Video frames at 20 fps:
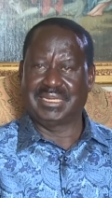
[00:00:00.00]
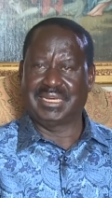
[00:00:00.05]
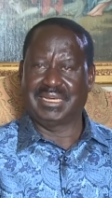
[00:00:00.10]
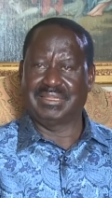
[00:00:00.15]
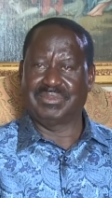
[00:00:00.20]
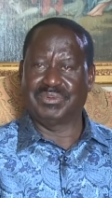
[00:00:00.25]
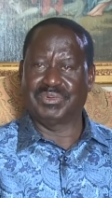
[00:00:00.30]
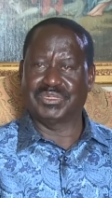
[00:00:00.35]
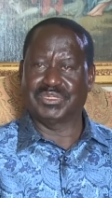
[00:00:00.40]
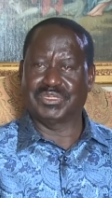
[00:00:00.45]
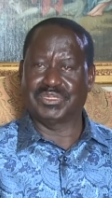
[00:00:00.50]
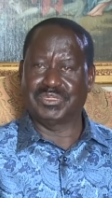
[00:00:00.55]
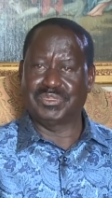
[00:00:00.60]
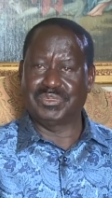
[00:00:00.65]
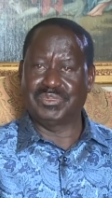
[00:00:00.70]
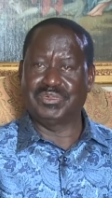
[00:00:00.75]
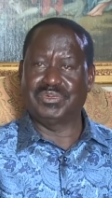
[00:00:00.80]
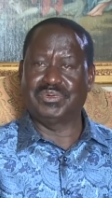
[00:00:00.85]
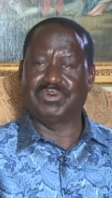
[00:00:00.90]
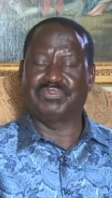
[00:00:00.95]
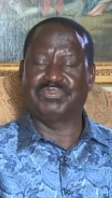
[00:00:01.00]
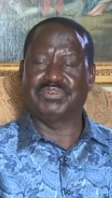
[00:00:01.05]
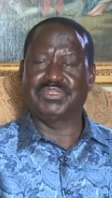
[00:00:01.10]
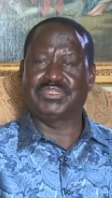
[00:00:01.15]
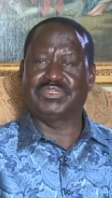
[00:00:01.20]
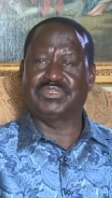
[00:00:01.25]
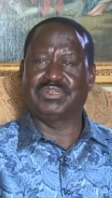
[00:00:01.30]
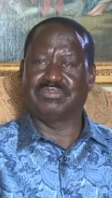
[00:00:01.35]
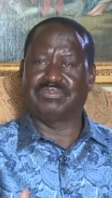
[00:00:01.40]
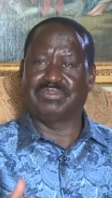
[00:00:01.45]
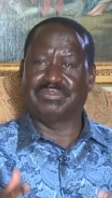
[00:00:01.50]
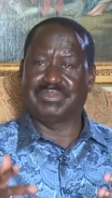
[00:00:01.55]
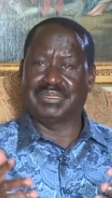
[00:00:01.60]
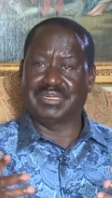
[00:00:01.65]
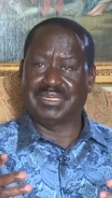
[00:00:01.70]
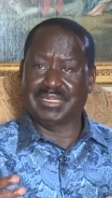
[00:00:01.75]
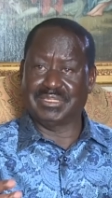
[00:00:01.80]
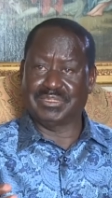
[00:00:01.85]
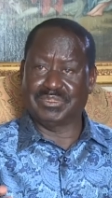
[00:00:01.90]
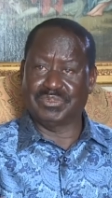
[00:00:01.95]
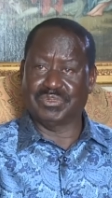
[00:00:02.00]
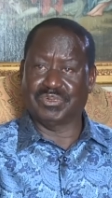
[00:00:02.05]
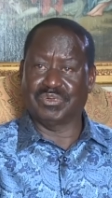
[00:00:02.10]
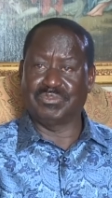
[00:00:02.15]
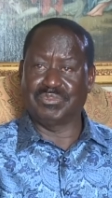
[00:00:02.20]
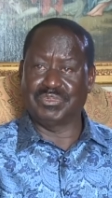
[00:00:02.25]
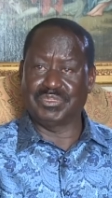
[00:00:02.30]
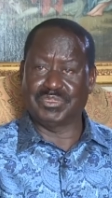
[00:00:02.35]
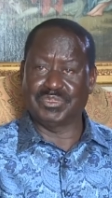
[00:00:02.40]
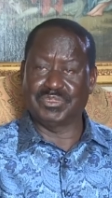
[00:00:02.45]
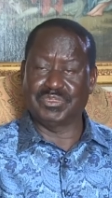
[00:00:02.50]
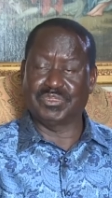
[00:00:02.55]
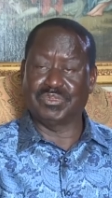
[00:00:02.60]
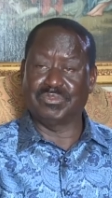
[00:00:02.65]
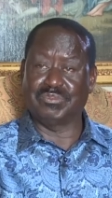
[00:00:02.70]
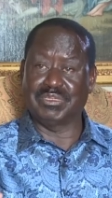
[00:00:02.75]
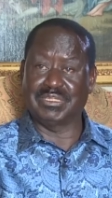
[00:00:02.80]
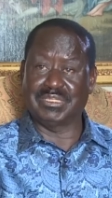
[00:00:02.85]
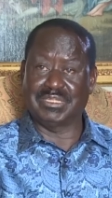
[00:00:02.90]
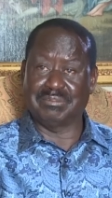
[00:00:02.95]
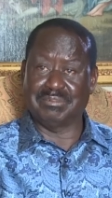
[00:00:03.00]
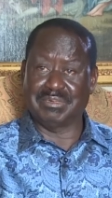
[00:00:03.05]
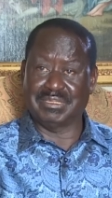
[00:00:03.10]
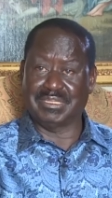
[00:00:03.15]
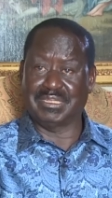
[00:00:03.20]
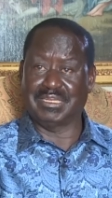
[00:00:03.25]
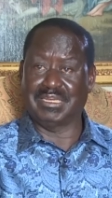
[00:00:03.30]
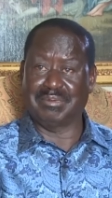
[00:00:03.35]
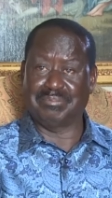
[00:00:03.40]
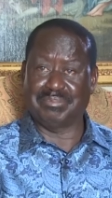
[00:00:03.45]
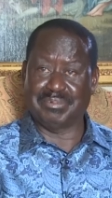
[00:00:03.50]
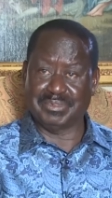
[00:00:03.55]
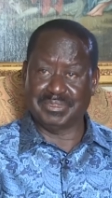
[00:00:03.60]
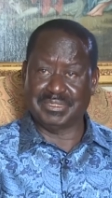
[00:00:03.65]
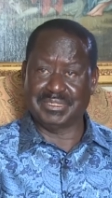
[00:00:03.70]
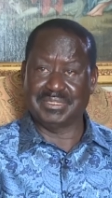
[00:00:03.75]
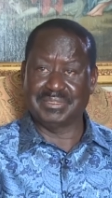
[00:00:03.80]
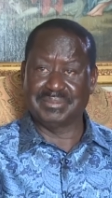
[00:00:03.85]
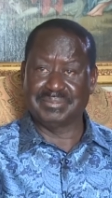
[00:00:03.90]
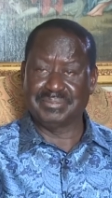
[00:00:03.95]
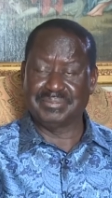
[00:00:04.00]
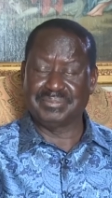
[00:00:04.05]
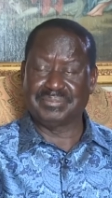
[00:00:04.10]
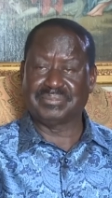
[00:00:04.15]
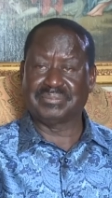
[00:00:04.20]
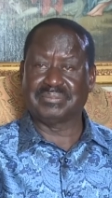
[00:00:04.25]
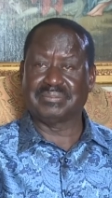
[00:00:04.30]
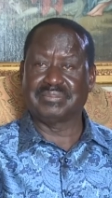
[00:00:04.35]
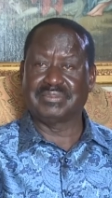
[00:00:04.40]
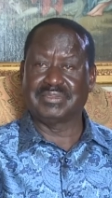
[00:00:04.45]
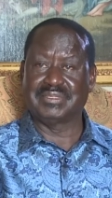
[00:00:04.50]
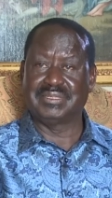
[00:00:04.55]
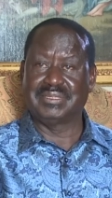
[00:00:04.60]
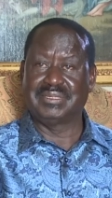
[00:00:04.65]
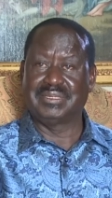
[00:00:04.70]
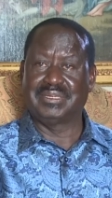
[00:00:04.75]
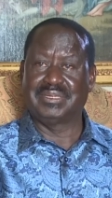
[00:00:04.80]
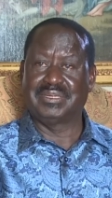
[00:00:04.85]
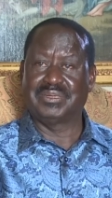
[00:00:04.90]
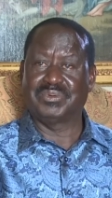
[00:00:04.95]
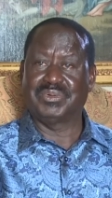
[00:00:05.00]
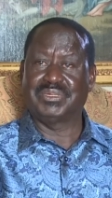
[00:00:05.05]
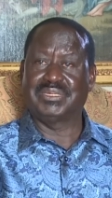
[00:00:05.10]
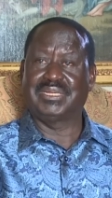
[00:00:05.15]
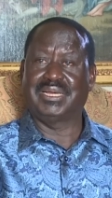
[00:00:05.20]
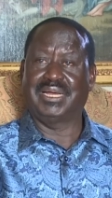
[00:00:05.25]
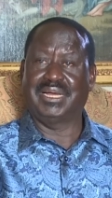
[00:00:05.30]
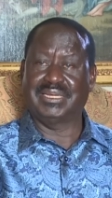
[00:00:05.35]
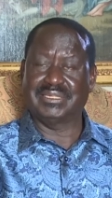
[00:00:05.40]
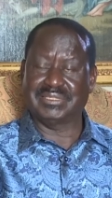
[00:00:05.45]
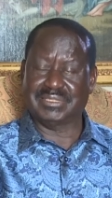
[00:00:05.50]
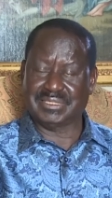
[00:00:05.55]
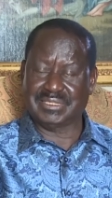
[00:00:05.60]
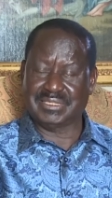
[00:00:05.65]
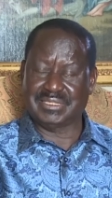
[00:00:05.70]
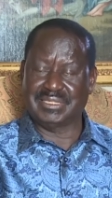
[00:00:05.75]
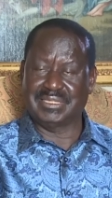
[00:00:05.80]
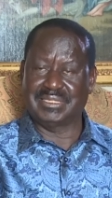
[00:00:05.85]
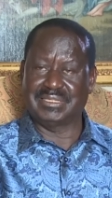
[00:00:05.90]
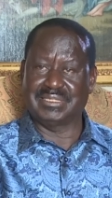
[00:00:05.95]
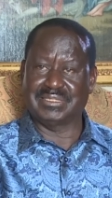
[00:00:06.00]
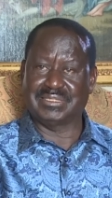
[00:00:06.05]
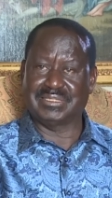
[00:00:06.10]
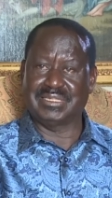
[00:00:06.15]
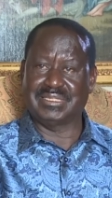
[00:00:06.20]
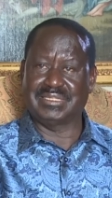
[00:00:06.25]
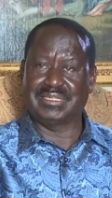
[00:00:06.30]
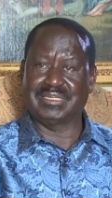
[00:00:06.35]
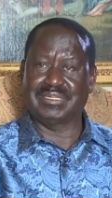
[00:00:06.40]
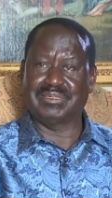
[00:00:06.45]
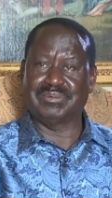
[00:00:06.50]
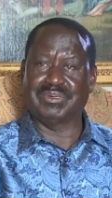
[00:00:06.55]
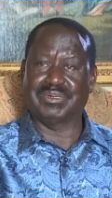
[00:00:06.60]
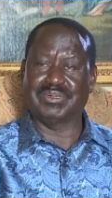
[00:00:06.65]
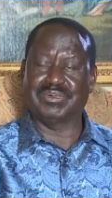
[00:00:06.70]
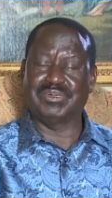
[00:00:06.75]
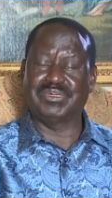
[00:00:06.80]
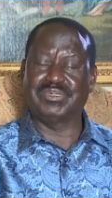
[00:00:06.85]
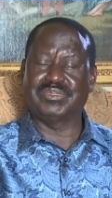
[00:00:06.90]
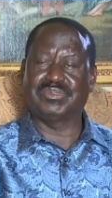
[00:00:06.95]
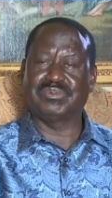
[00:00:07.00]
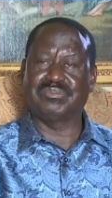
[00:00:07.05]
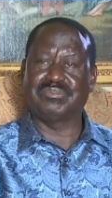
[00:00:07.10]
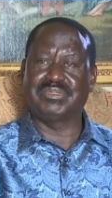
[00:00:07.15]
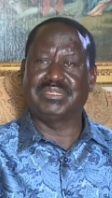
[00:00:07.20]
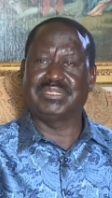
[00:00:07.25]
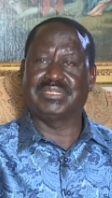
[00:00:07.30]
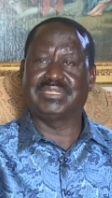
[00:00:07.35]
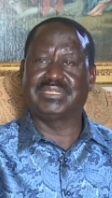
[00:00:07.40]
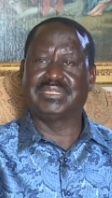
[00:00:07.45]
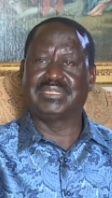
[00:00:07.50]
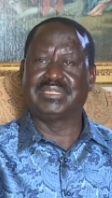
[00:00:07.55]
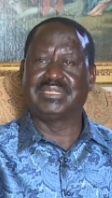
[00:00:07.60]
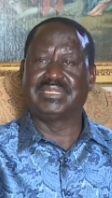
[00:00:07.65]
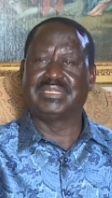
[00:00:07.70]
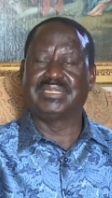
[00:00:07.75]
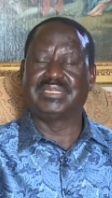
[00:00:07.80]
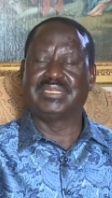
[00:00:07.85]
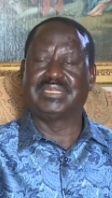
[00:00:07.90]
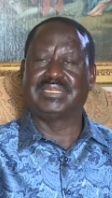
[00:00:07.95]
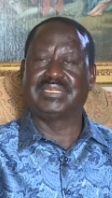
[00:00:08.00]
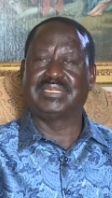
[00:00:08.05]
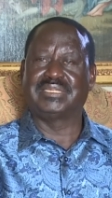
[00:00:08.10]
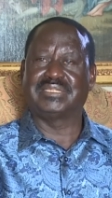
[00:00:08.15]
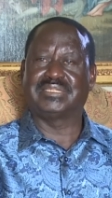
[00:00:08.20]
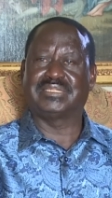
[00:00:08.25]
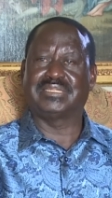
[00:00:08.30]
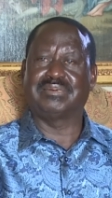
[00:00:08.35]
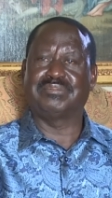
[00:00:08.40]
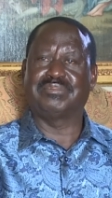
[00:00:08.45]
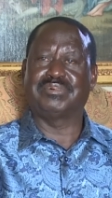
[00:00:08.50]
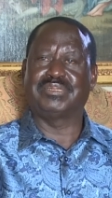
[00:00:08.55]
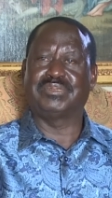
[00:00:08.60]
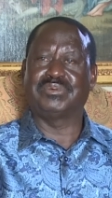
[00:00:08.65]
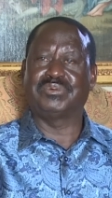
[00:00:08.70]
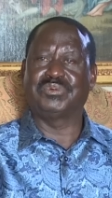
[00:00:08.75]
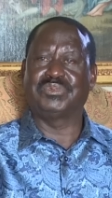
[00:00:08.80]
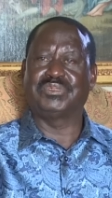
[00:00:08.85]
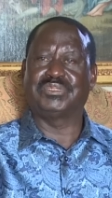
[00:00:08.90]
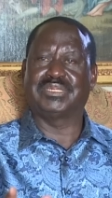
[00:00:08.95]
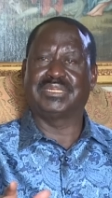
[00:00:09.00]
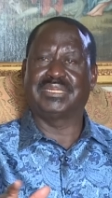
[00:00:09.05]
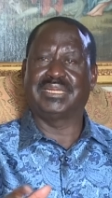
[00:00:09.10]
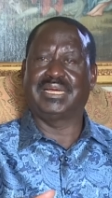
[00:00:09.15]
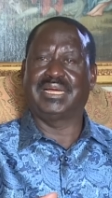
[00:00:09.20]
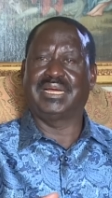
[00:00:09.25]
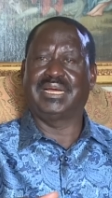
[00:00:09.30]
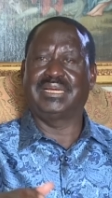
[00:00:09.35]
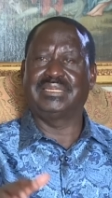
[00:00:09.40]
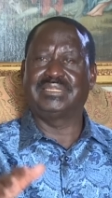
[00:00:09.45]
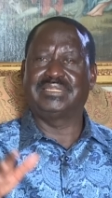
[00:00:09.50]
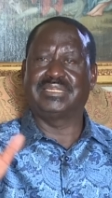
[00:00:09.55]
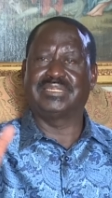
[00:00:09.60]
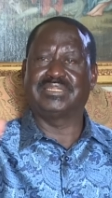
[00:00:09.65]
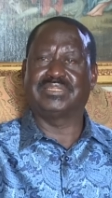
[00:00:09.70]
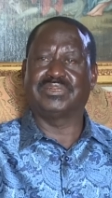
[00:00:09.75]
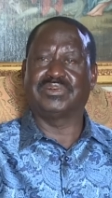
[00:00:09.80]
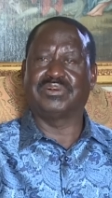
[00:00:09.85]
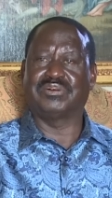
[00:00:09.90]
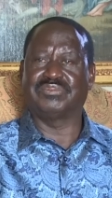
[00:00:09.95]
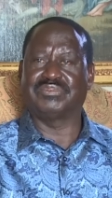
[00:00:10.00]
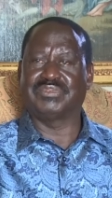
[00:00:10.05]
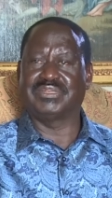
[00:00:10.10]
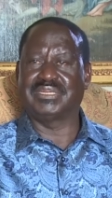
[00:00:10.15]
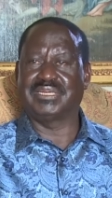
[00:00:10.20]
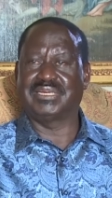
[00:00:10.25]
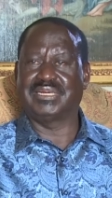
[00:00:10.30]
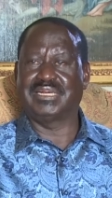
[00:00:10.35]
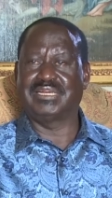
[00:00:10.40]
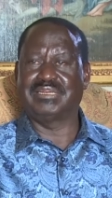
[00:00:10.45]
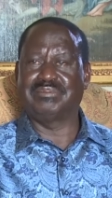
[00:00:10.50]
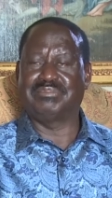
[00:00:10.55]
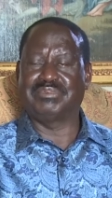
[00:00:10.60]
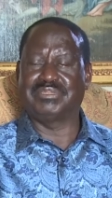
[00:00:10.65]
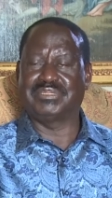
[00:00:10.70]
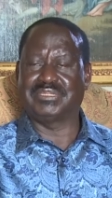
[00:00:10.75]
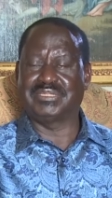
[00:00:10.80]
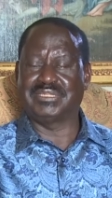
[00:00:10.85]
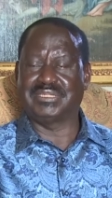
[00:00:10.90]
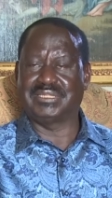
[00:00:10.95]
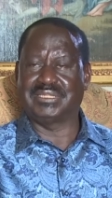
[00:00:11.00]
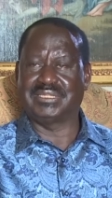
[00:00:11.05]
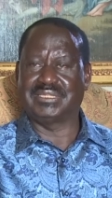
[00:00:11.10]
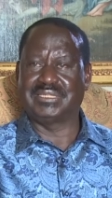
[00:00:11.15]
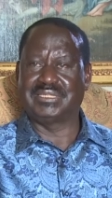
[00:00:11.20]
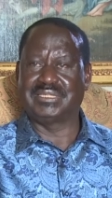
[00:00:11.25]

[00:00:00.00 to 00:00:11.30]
And there was no official from the Electoral Commission to meet them at the airport. When asked, they said that they were going to meet somebody who is an agent of the IEBC.